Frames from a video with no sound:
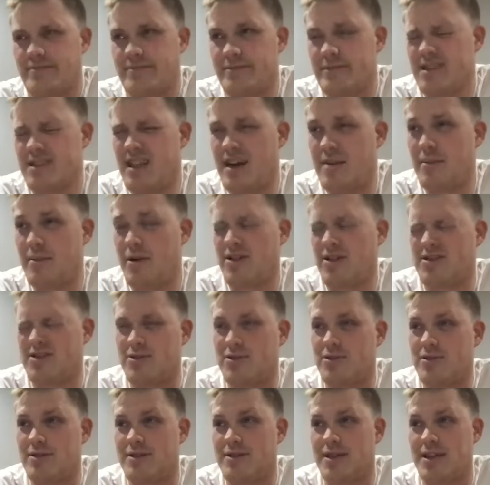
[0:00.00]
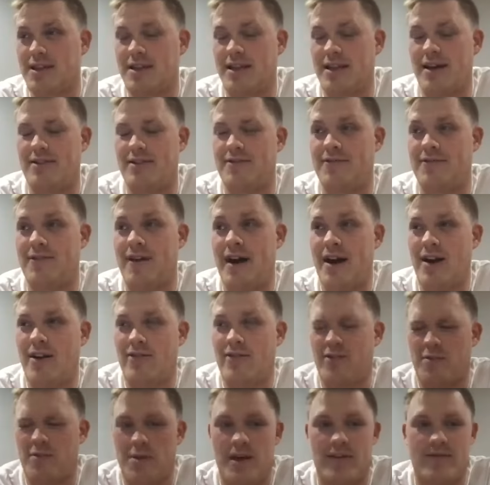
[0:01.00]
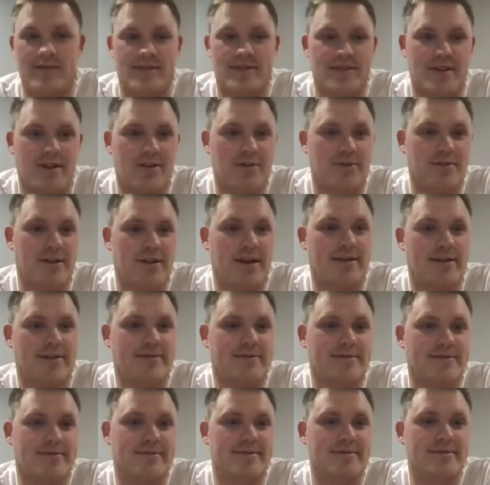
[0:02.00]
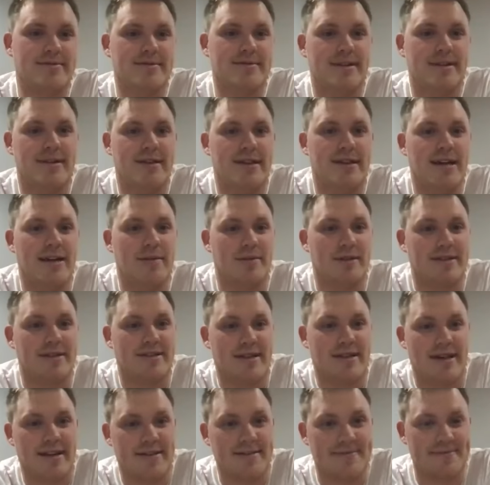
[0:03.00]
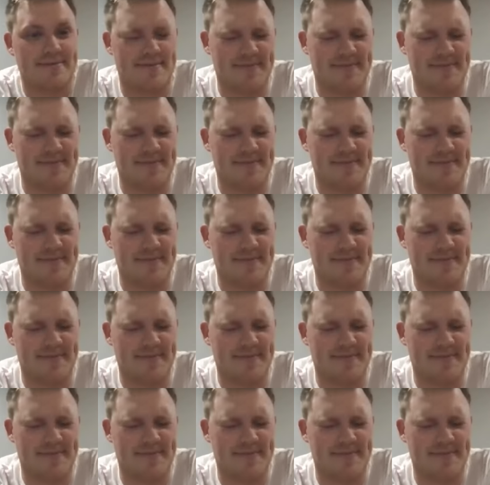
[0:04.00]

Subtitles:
And I'm also going to sing that Fire from Heaven song like Emily sang.